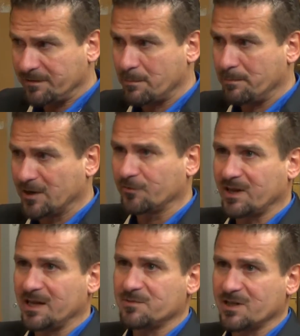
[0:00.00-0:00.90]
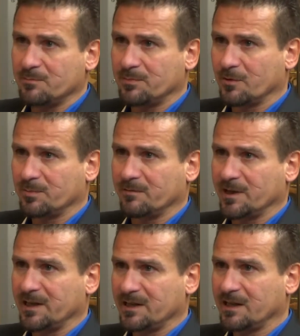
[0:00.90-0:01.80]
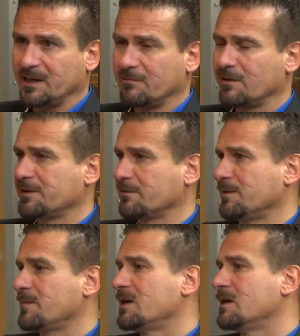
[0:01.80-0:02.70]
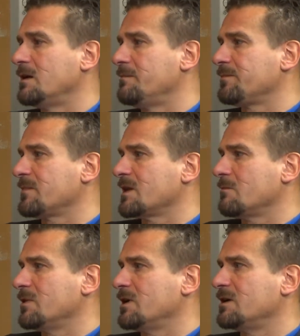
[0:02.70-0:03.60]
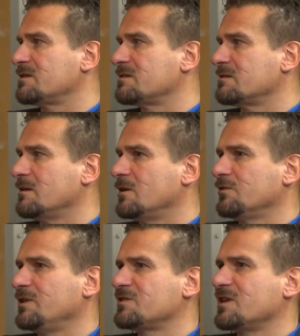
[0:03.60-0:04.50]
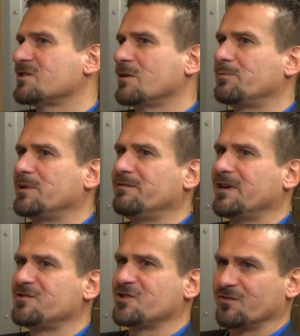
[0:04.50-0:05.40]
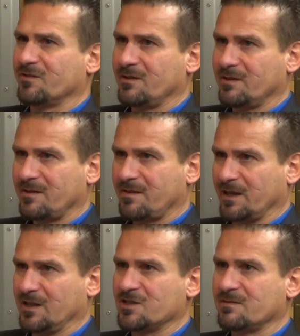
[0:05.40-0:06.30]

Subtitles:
build games in the proper way, in the right way. But all these things are prevention things.